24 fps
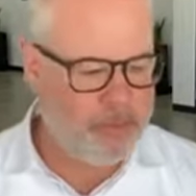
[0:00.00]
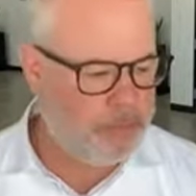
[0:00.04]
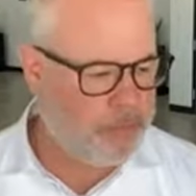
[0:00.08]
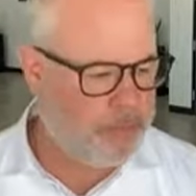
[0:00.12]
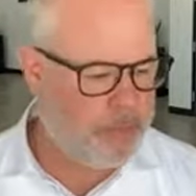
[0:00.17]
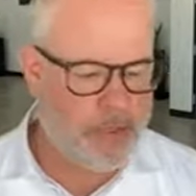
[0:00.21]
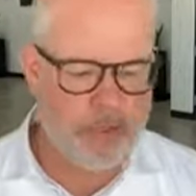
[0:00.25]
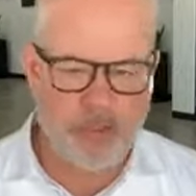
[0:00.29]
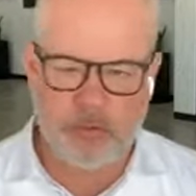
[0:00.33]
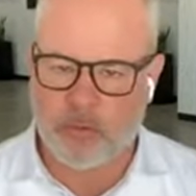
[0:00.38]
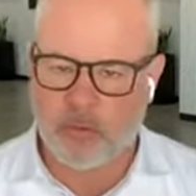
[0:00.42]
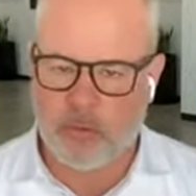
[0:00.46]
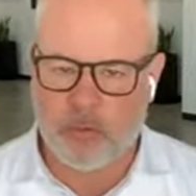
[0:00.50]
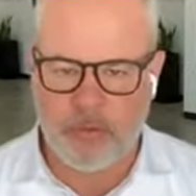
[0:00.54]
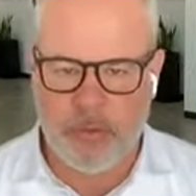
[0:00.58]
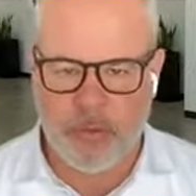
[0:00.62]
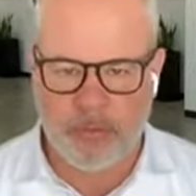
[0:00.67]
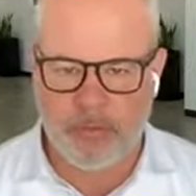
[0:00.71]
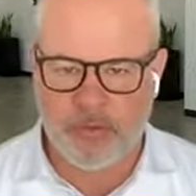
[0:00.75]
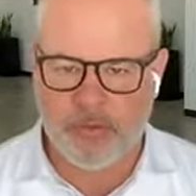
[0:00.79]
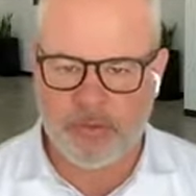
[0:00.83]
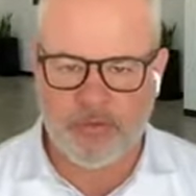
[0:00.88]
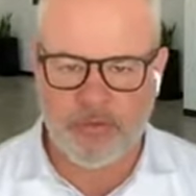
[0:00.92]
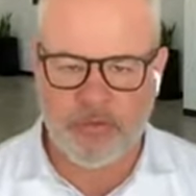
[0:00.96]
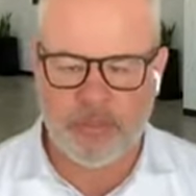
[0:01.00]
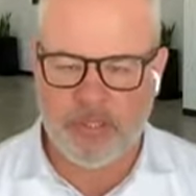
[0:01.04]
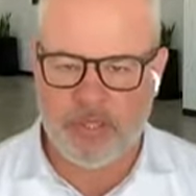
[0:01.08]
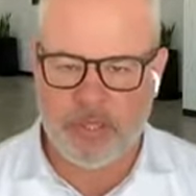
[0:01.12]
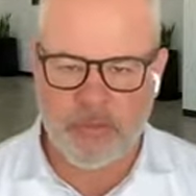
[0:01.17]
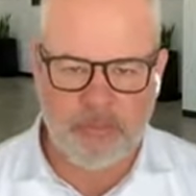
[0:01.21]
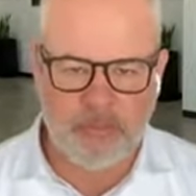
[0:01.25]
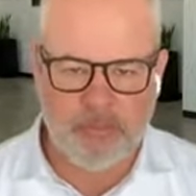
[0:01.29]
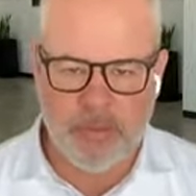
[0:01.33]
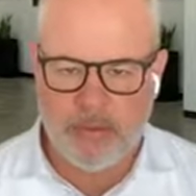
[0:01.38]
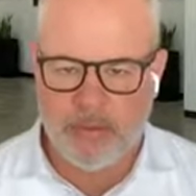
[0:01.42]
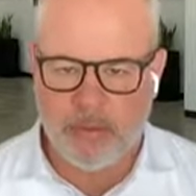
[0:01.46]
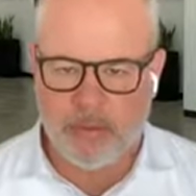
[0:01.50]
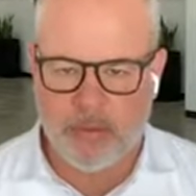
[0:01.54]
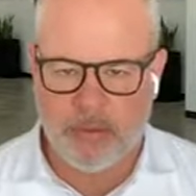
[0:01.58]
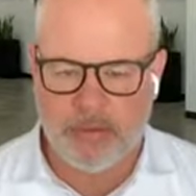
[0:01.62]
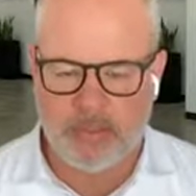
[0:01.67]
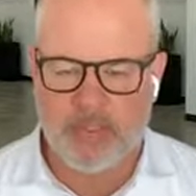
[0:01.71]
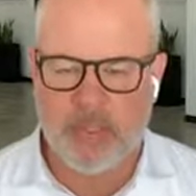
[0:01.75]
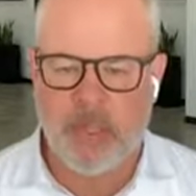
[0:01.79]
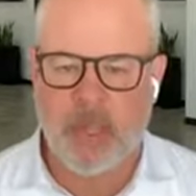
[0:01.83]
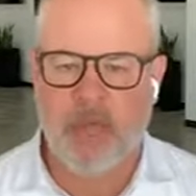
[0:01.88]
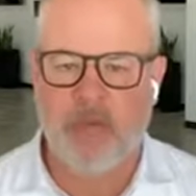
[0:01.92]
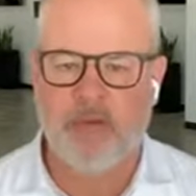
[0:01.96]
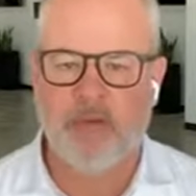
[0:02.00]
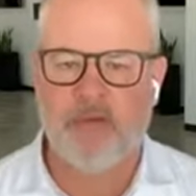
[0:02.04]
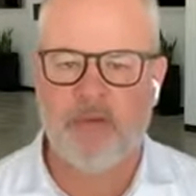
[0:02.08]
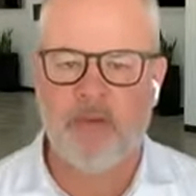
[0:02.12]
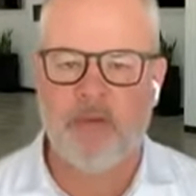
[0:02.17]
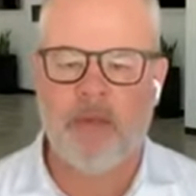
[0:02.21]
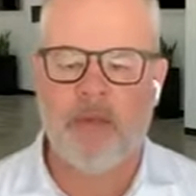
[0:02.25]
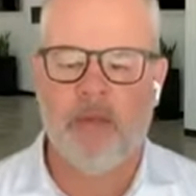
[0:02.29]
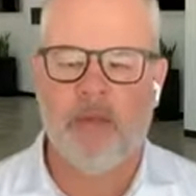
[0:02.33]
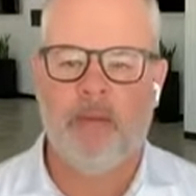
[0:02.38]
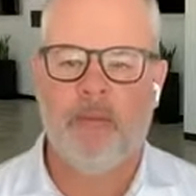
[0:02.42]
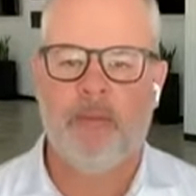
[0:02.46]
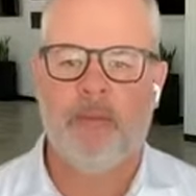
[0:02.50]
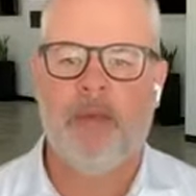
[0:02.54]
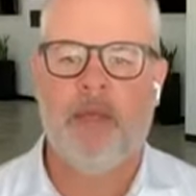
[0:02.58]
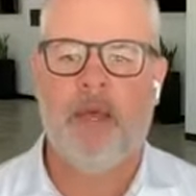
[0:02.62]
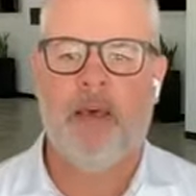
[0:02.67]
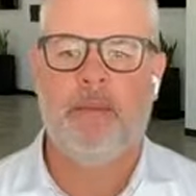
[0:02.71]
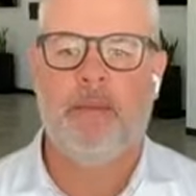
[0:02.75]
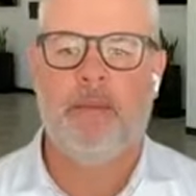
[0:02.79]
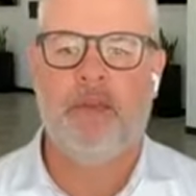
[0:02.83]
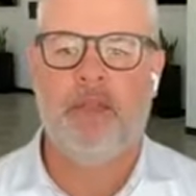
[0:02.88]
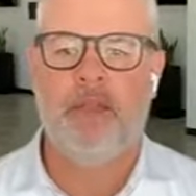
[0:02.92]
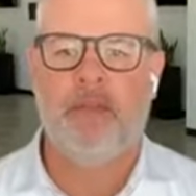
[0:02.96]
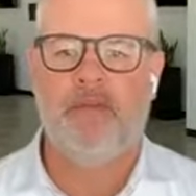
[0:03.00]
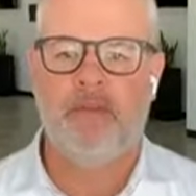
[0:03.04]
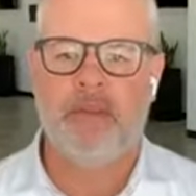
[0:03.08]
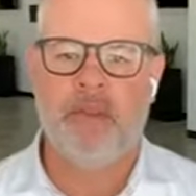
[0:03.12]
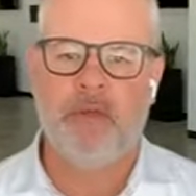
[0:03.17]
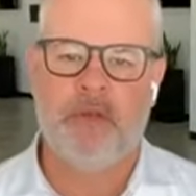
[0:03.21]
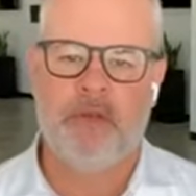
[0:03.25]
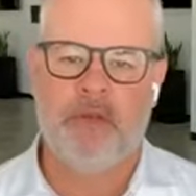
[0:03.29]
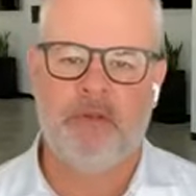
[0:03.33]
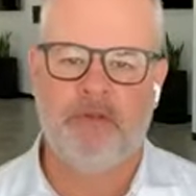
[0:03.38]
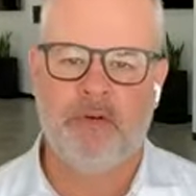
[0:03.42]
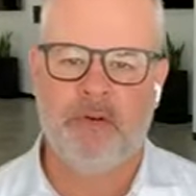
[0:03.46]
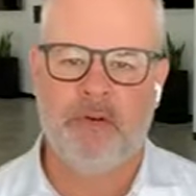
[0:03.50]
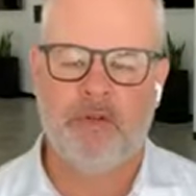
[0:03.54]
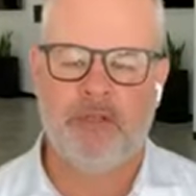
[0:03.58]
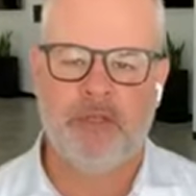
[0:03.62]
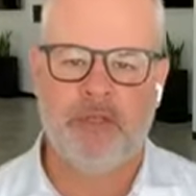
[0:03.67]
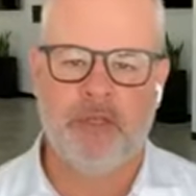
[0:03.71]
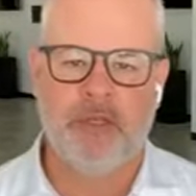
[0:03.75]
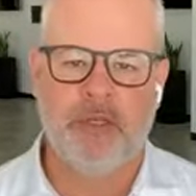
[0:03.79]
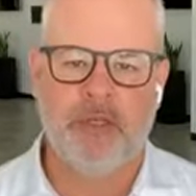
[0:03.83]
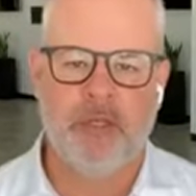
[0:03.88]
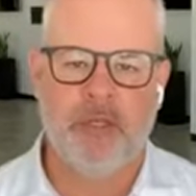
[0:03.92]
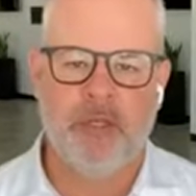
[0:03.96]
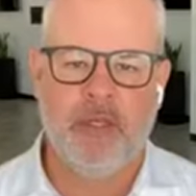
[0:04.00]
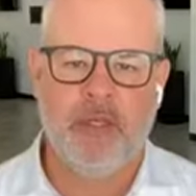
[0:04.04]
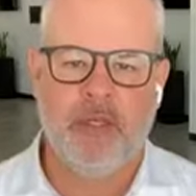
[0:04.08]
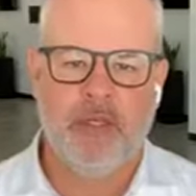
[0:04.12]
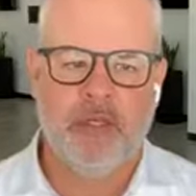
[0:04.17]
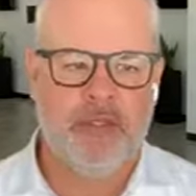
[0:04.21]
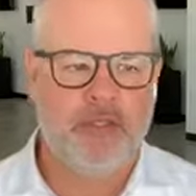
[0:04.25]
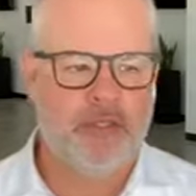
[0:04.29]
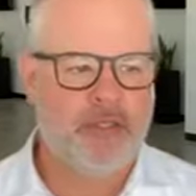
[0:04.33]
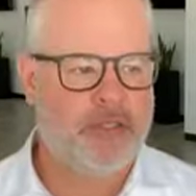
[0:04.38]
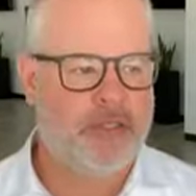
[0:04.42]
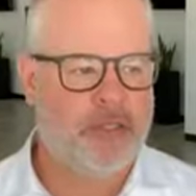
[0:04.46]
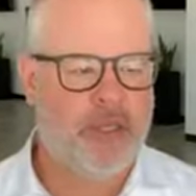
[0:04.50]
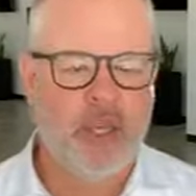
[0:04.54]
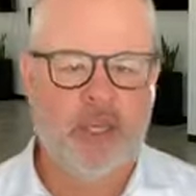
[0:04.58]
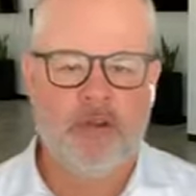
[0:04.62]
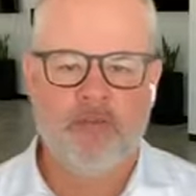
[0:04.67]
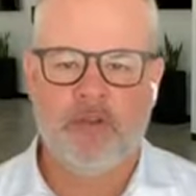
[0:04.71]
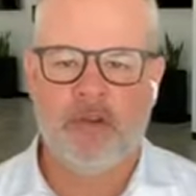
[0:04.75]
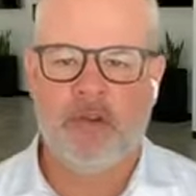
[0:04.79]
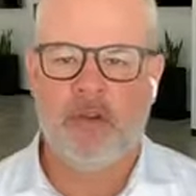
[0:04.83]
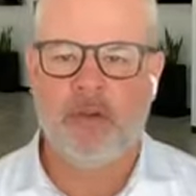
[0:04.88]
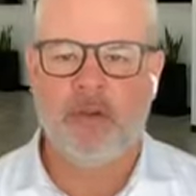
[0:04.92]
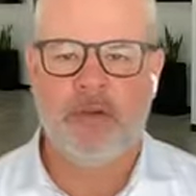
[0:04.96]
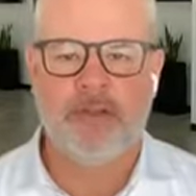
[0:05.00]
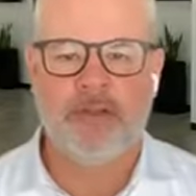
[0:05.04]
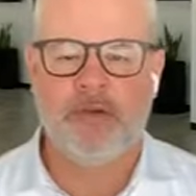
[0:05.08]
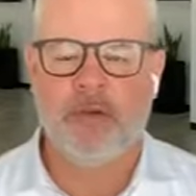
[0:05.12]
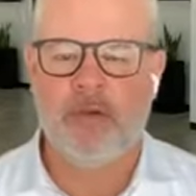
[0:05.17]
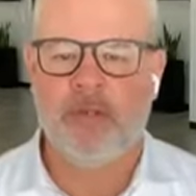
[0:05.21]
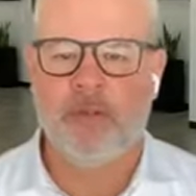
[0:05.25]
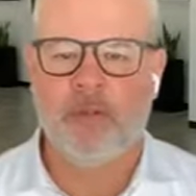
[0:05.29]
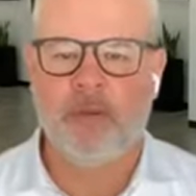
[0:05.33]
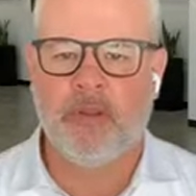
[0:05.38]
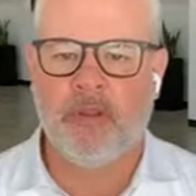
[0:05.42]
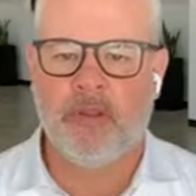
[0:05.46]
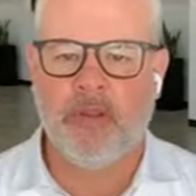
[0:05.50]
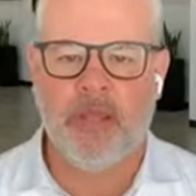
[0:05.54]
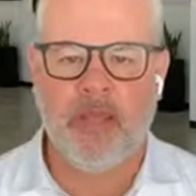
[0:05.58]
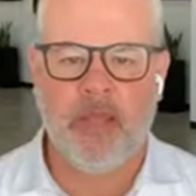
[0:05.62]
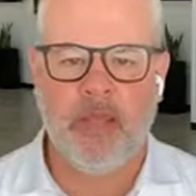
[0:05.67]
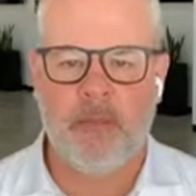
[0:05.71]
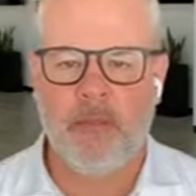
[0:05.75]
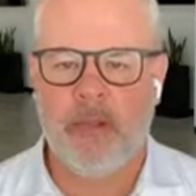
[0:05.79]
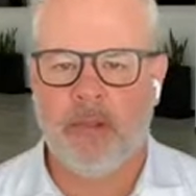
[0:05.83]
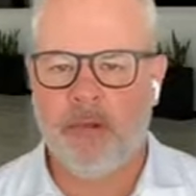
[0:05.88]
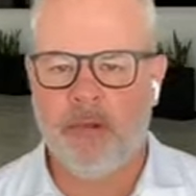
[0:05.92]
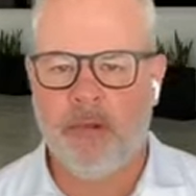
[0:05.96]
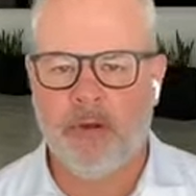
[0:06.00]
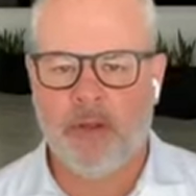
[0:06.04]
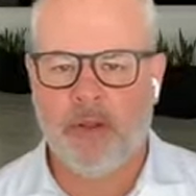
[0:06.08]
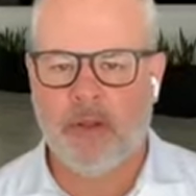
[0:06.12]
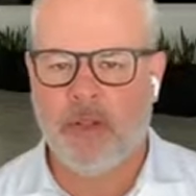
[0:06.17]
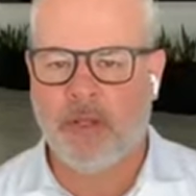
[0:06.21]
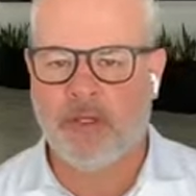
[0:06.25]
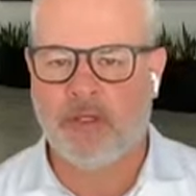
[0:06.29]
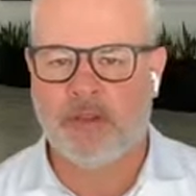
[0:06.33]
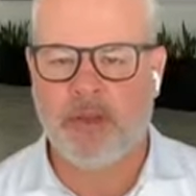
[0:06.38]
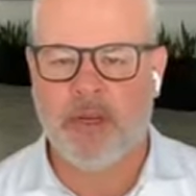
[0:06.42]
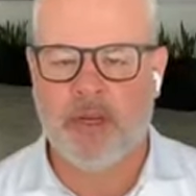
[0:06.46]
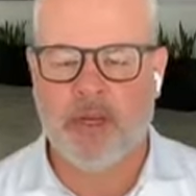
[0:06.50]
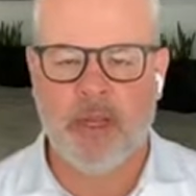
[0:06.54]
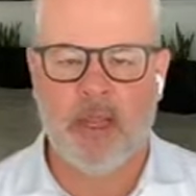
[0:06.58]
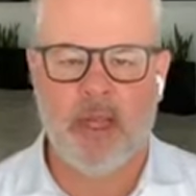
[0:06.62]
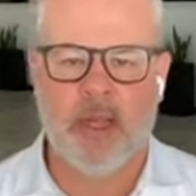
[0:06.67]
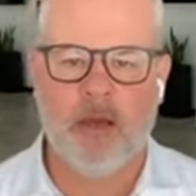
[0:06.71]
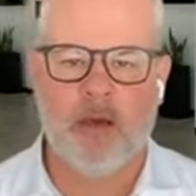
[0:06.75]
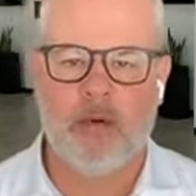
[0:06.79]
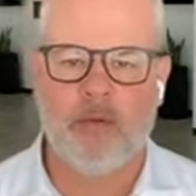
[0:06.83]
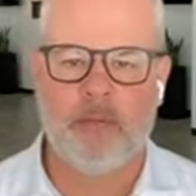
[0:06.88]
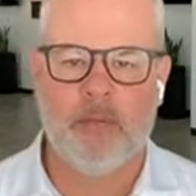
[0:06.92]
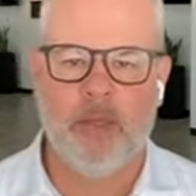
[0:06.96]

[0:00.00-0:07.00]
pastoral members of our team, people on staff, will be coming and giving you a devotion just to kind of encourage you right in the middle of the day. Maybe you're at lunch right now.